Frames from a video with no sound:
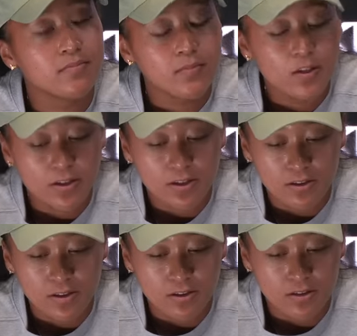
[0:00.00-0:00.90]
Yeah, I
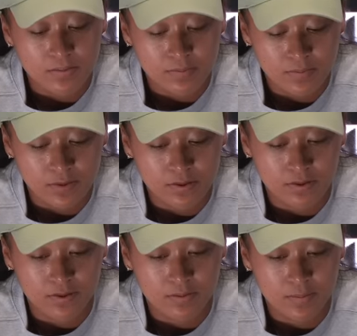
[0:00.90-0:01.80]
think
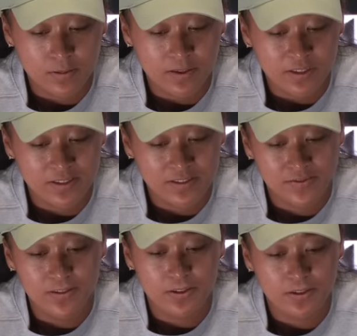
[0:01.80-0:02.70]
my body
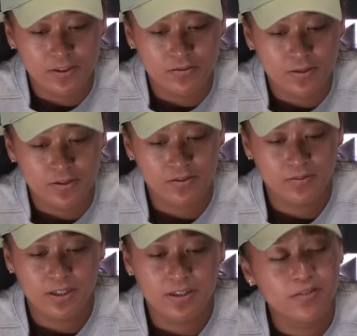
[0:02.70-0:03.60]
definitely wasn't
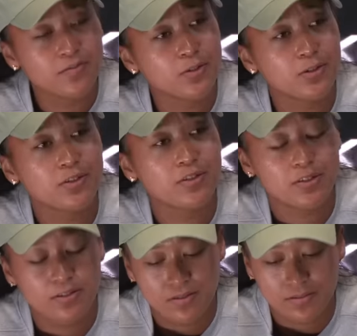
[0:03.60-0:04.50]
ready for
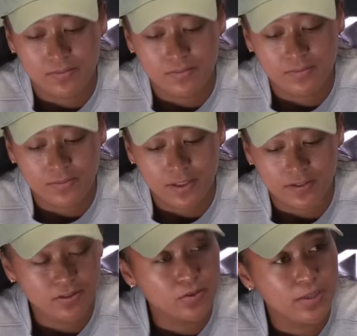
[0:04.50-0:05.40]
the
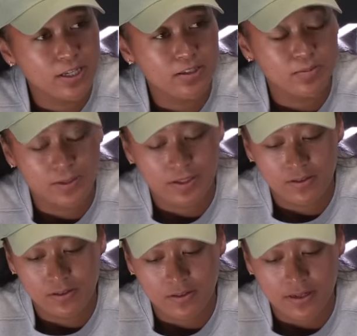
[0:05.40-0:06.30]
EXO match, but I
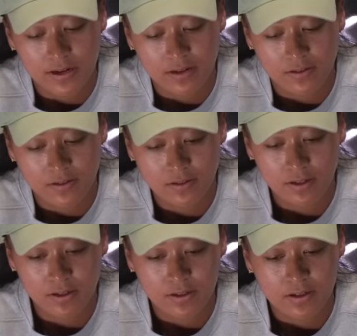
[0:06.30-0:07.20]
think now
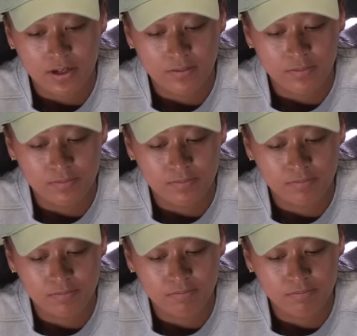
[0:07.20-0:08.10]
I'm
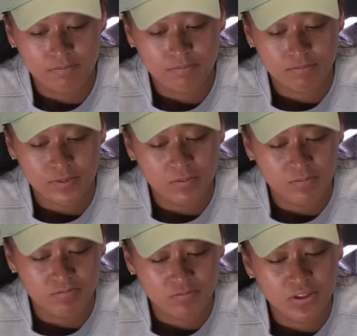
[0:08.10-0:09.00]

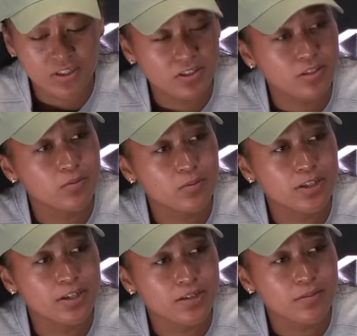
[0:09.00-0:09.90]
pretty good where
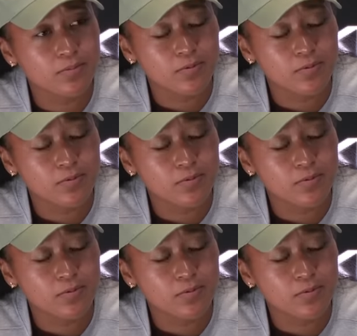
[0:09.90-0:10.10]
I am.